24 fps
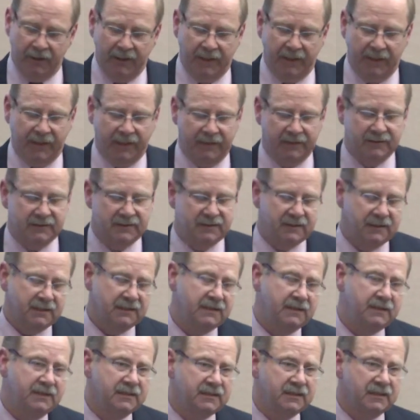and
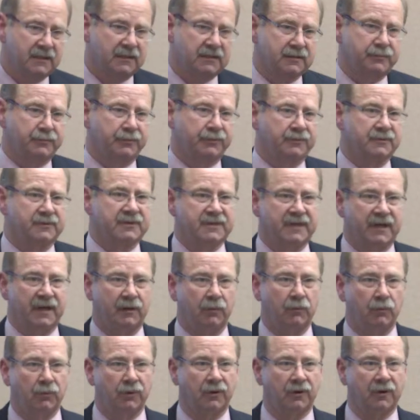
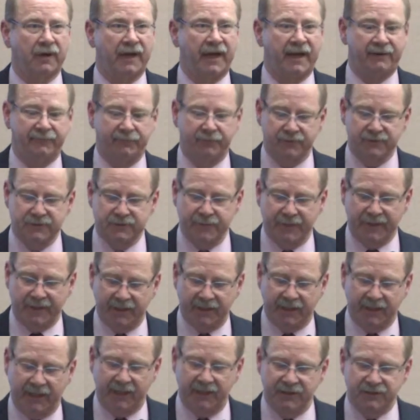66% were adverse
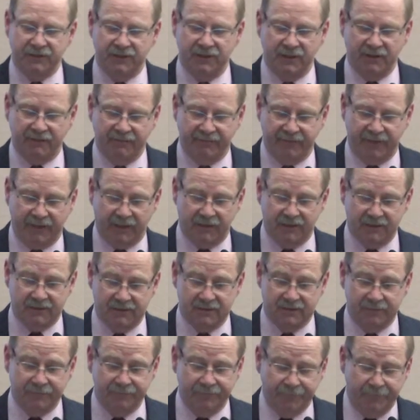medication
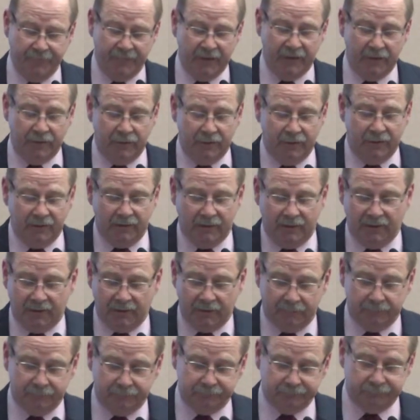events.
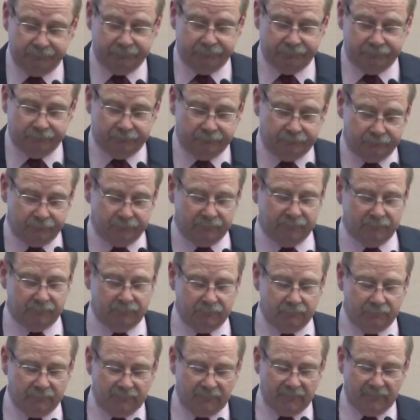
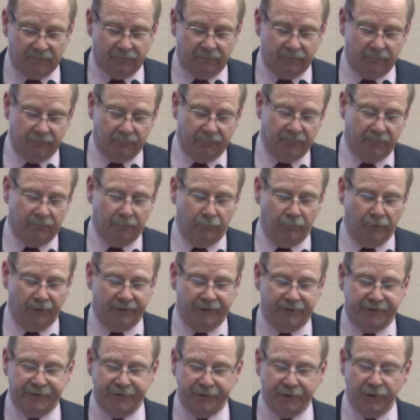
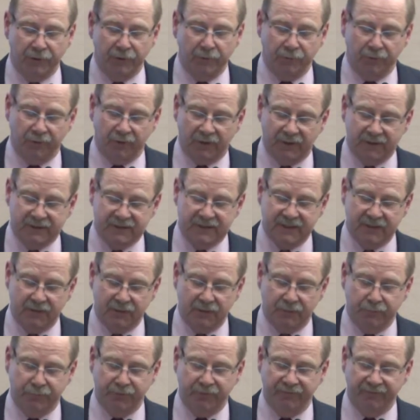1/3 were
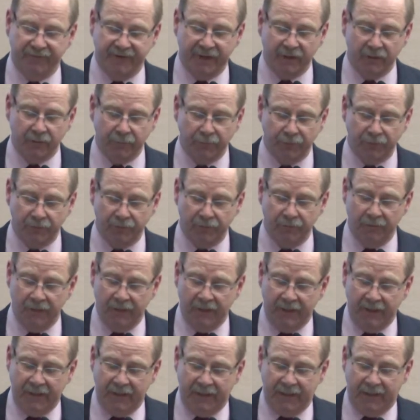considered preventable,
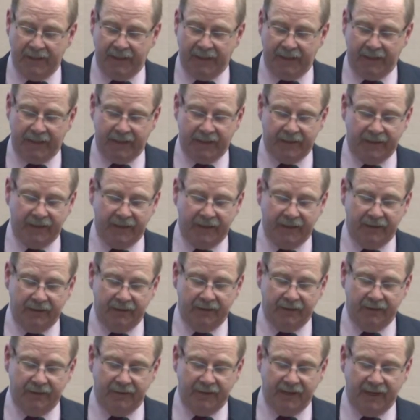and
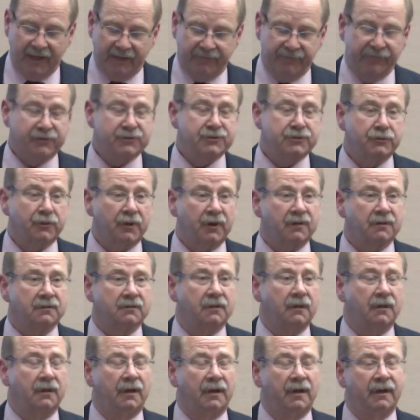adverse
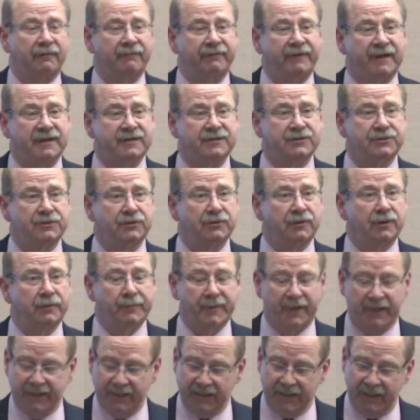drug events due to
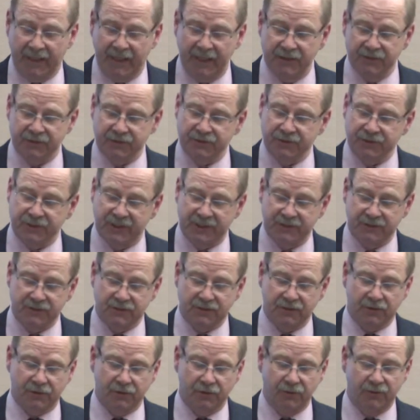medication
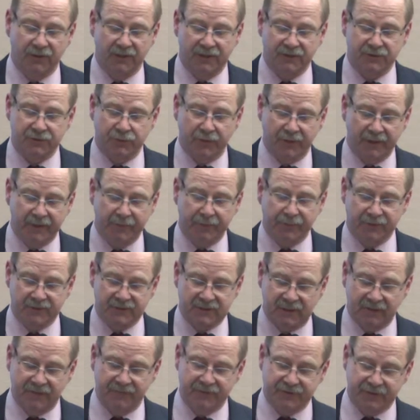changes occurred in
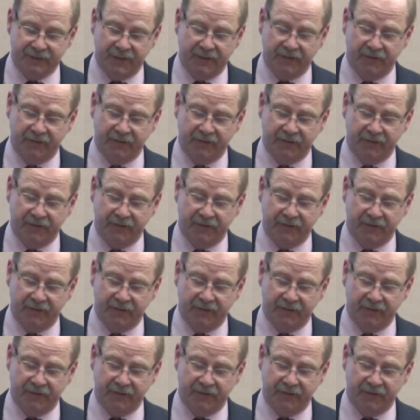20% of